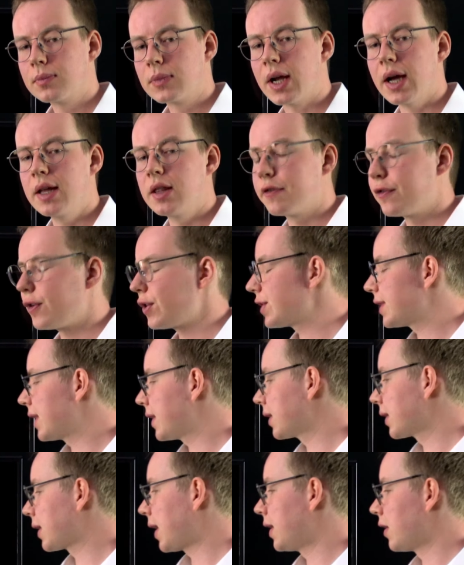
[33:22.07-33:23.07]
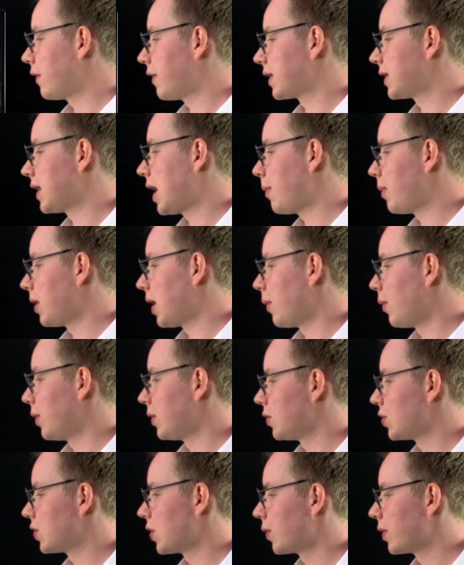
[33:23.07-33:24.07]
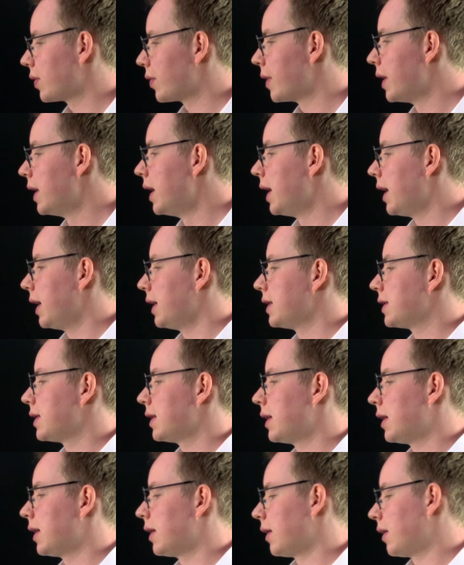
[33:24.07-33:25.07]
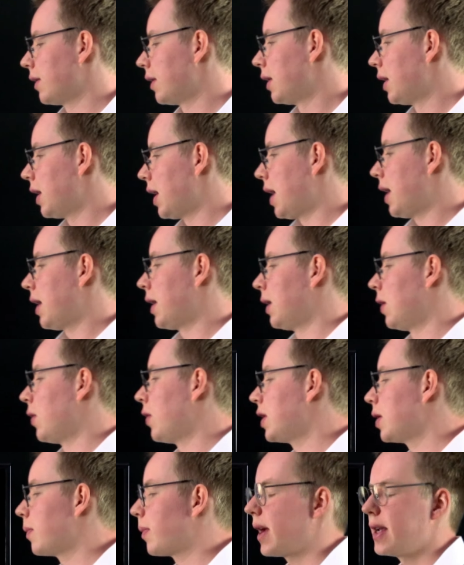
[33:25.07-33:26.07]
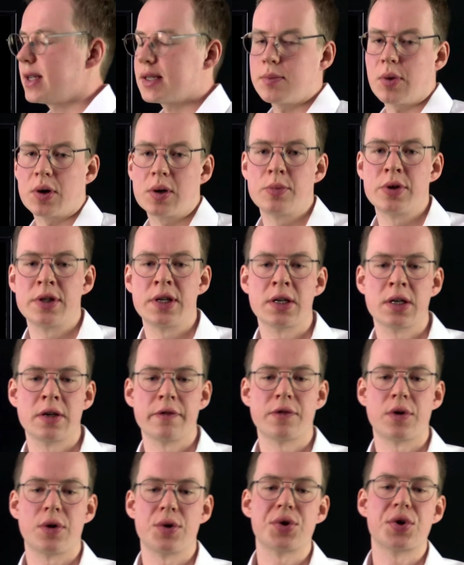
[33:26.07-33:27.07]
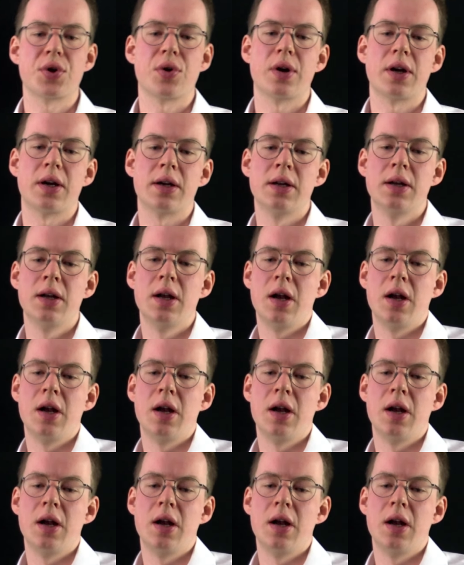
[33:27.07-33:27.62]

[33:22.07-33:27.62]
And the first kind of example I want to show you is a learning-based model predictive controller